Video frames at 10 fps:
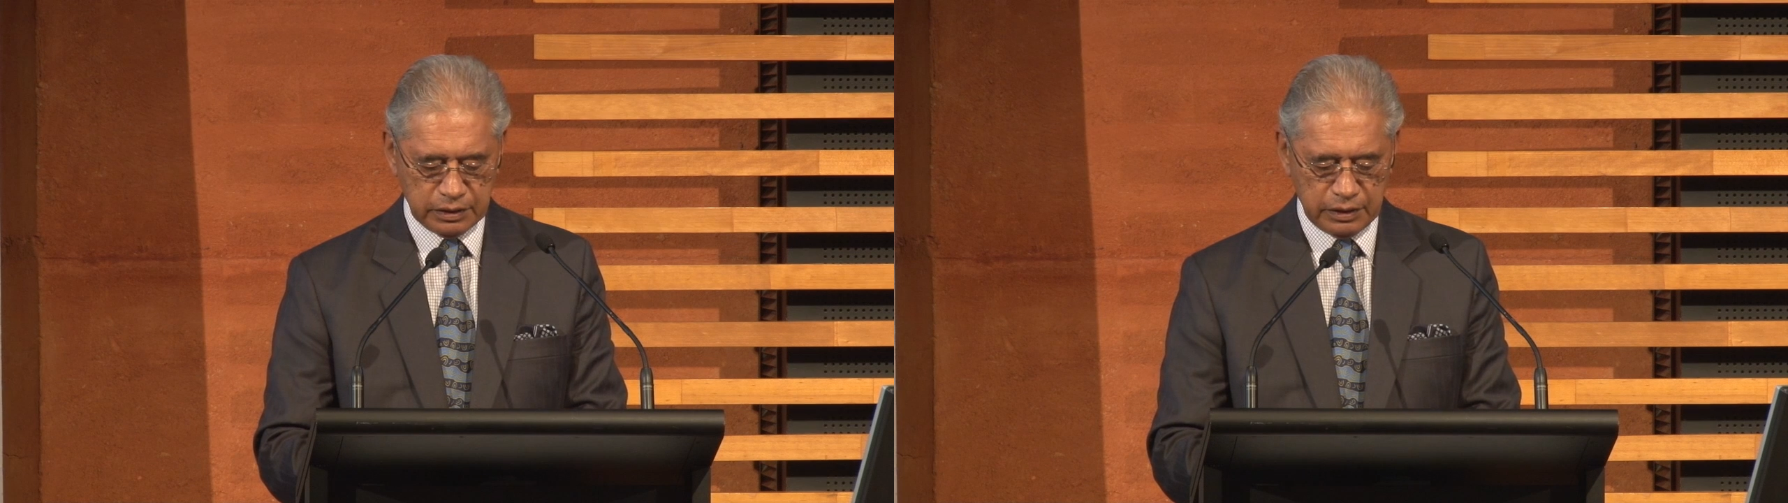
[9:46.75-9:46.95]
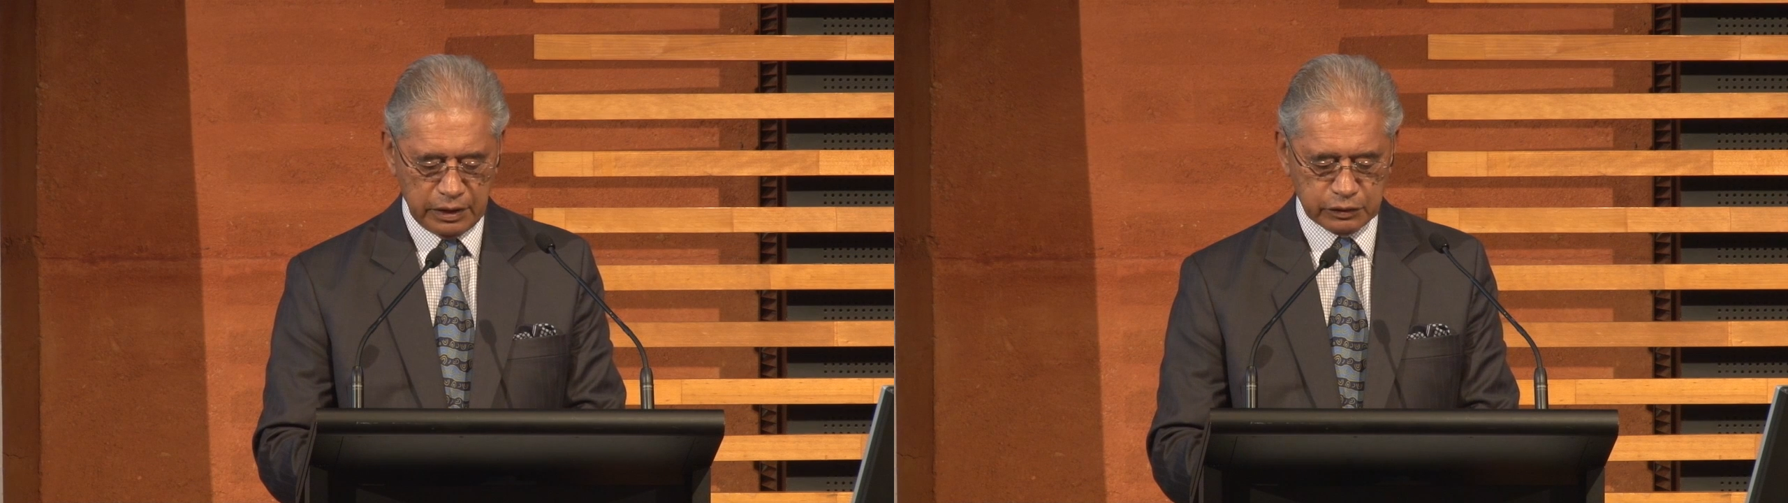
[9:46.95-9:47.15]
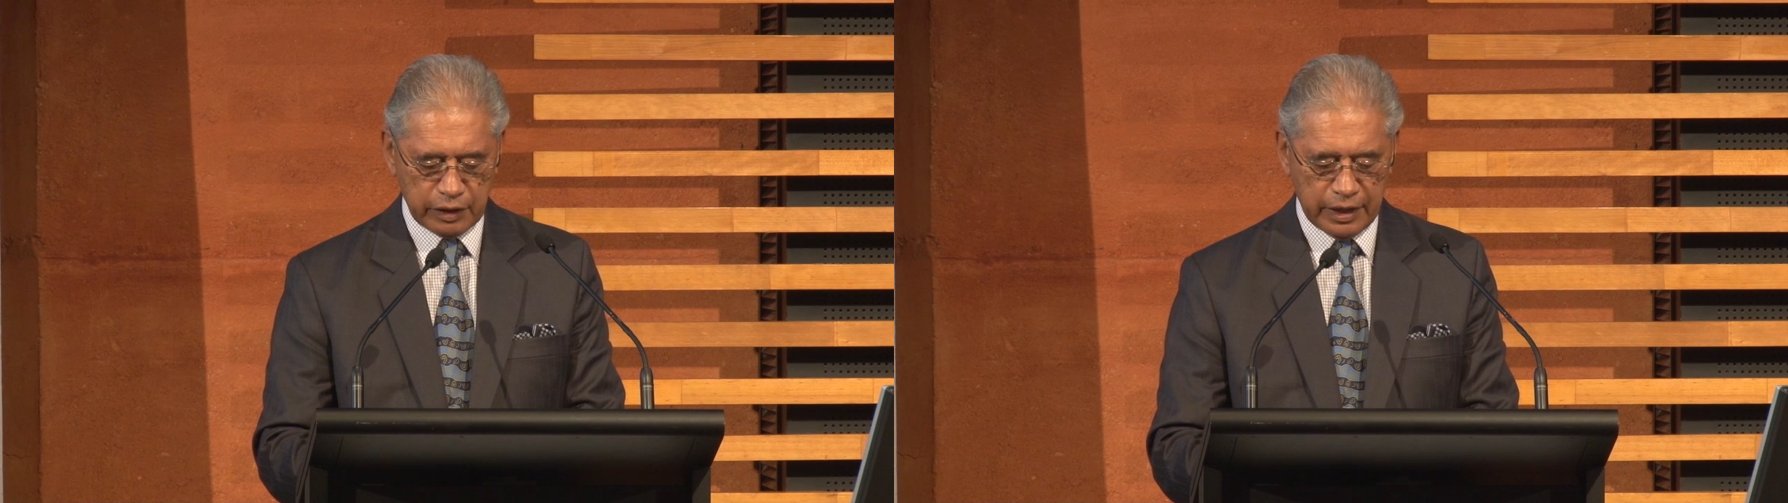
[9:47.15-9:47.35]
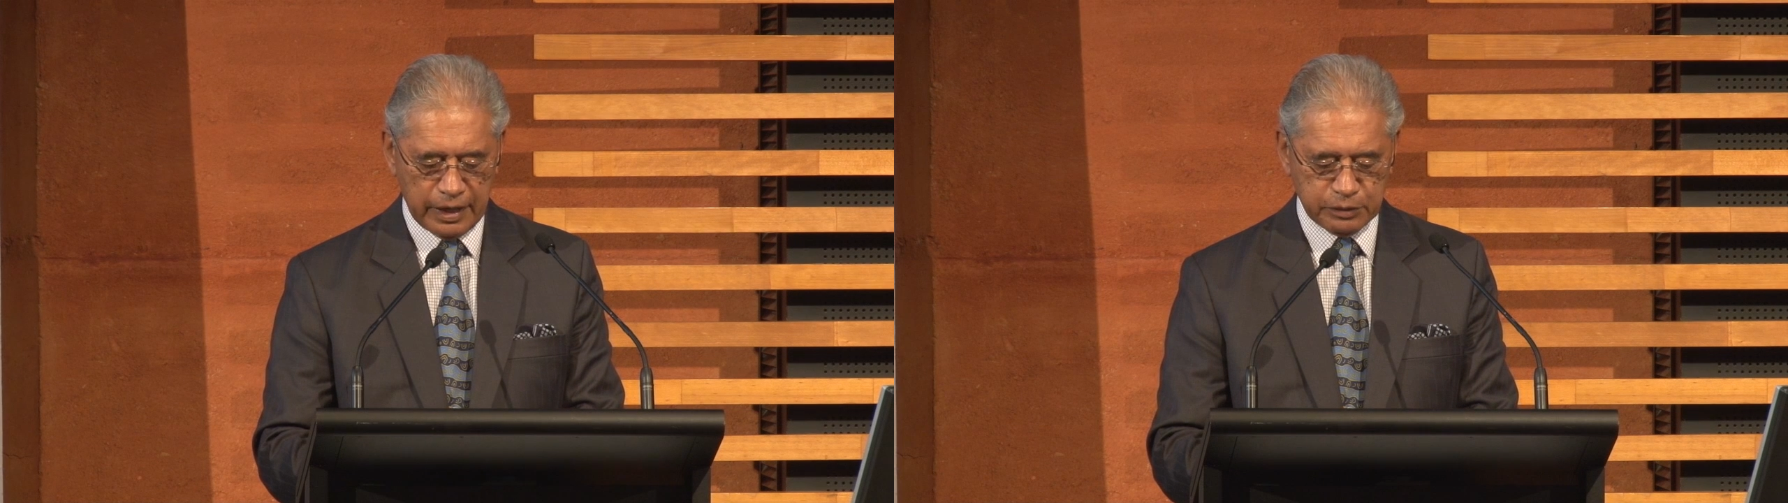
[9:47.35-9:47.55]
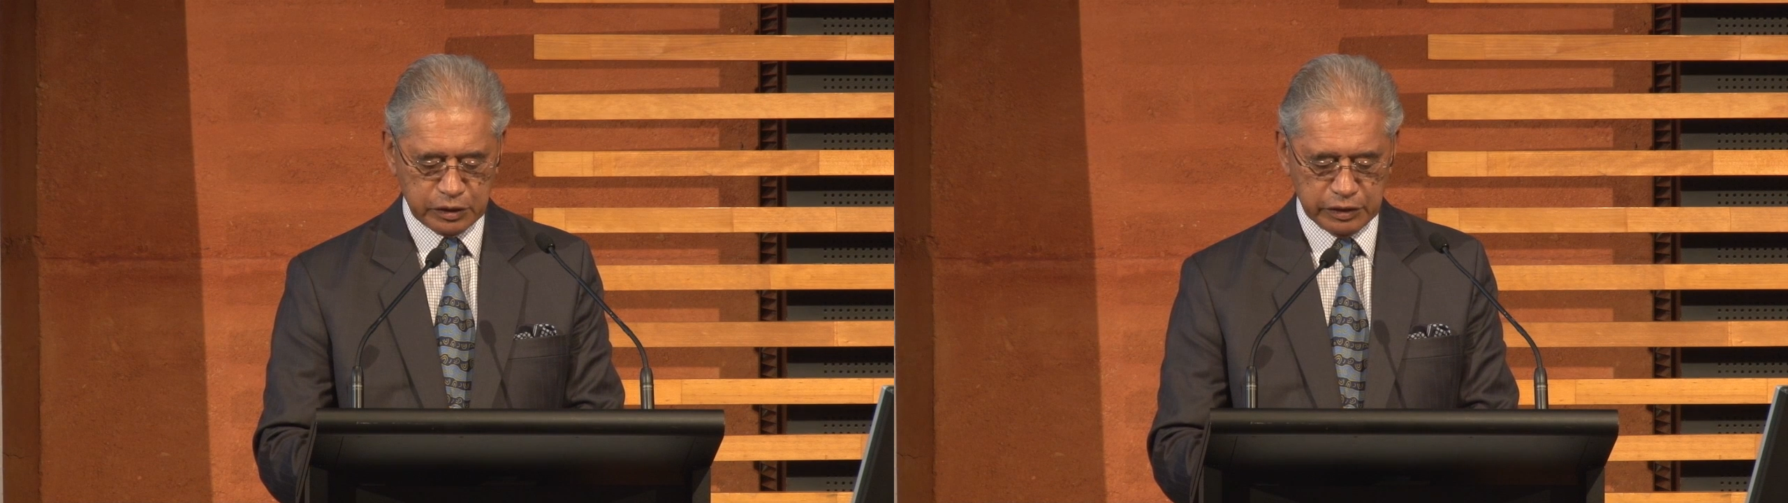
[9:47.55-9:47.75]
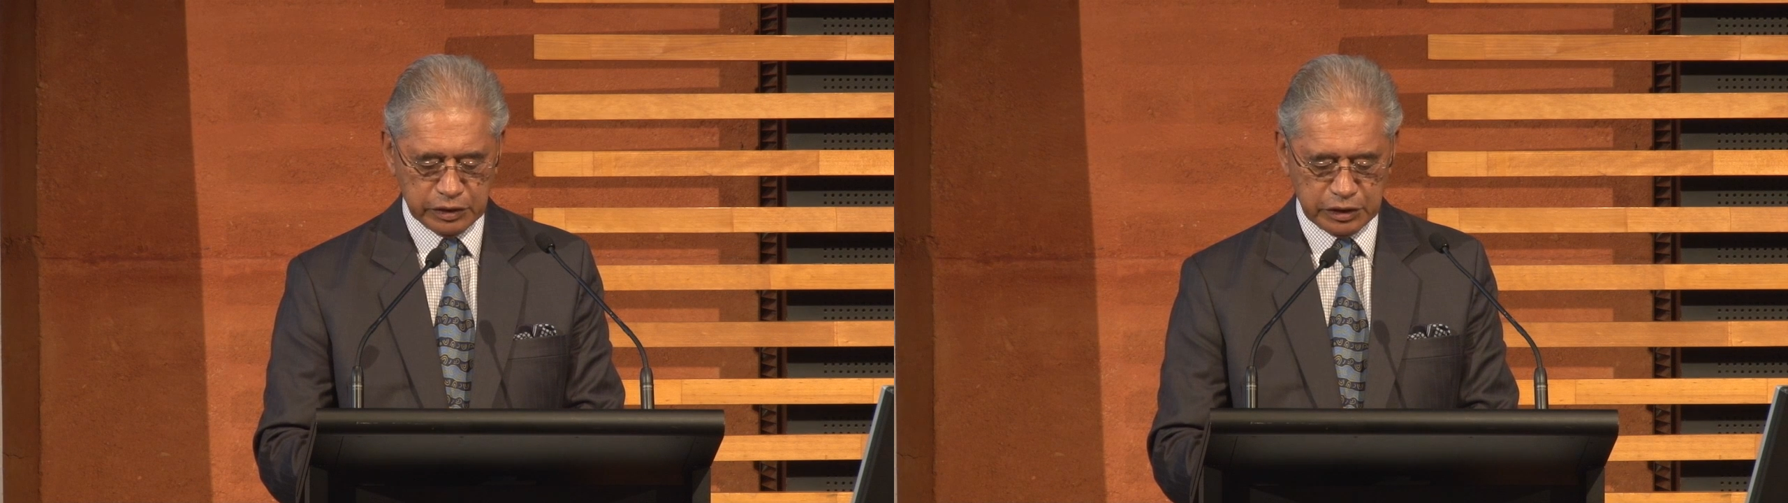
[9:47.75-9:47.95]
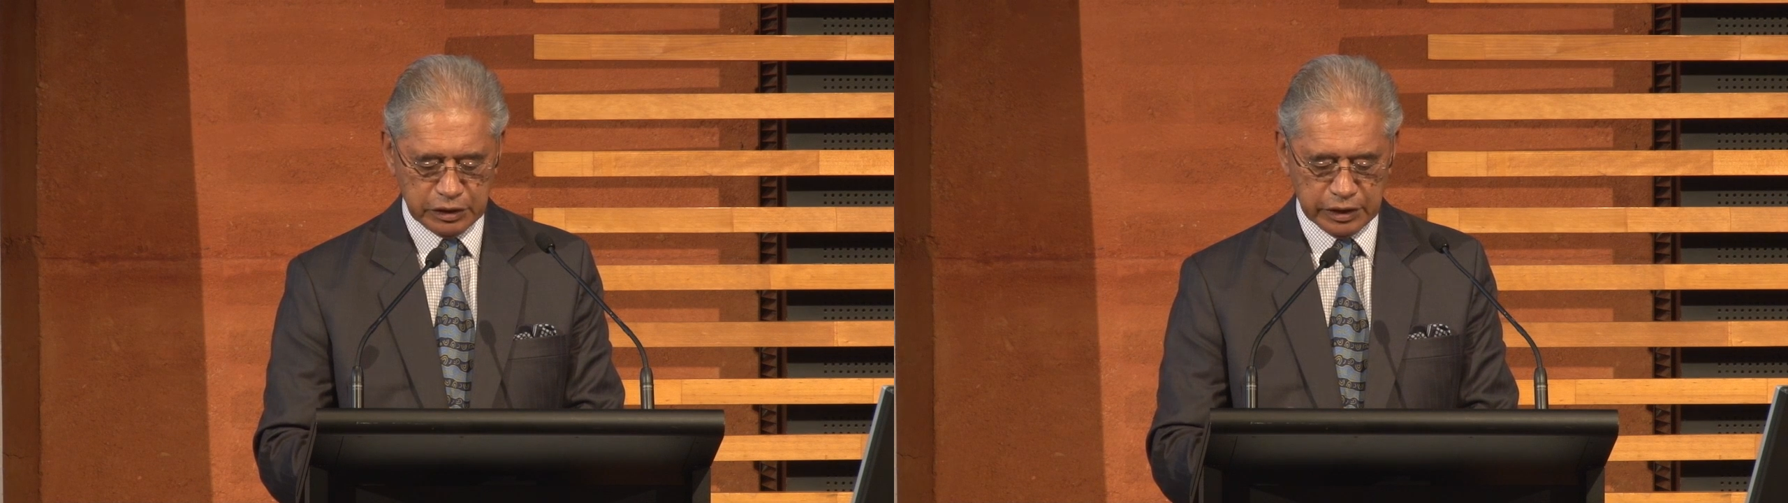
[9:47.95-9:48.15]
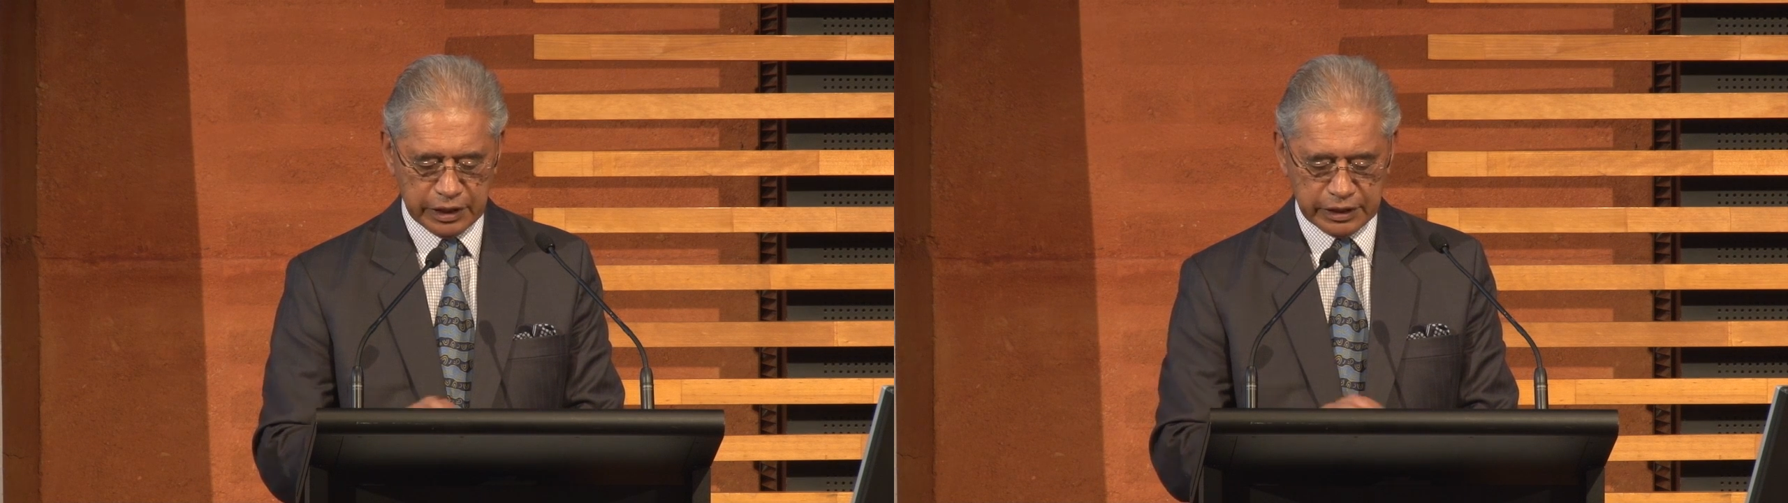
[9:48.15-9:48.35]
on tribes to
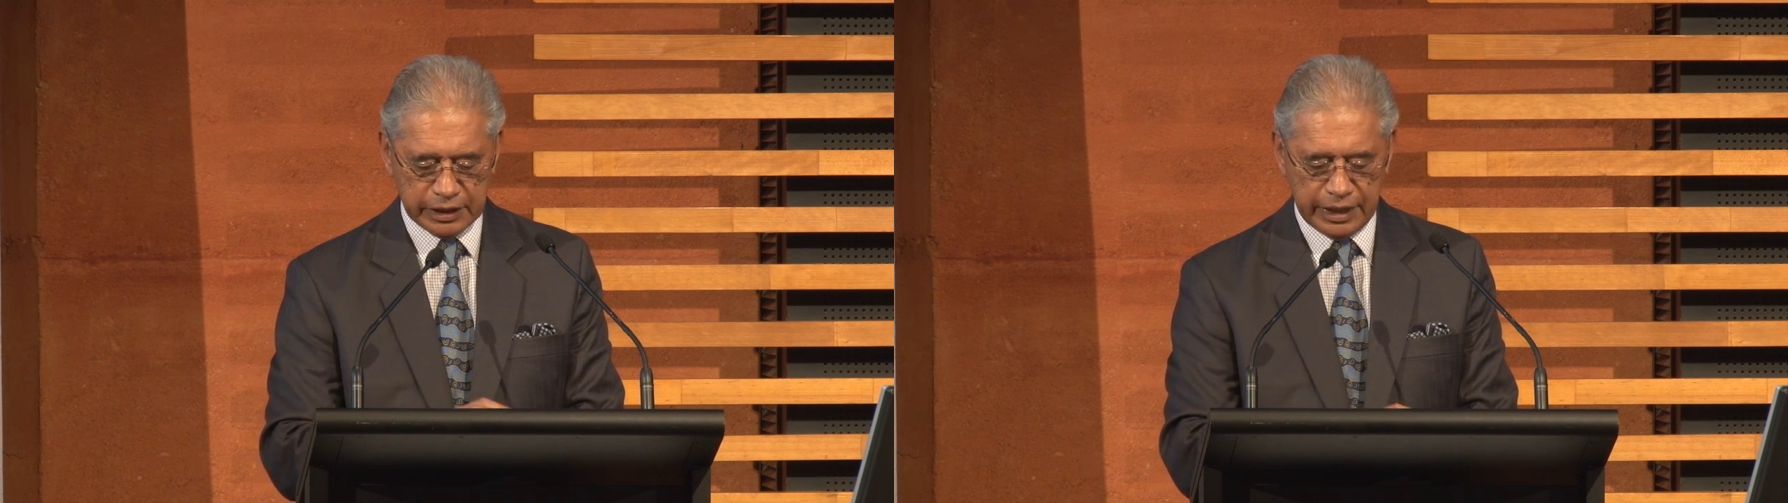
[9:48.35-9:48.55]
ensure that the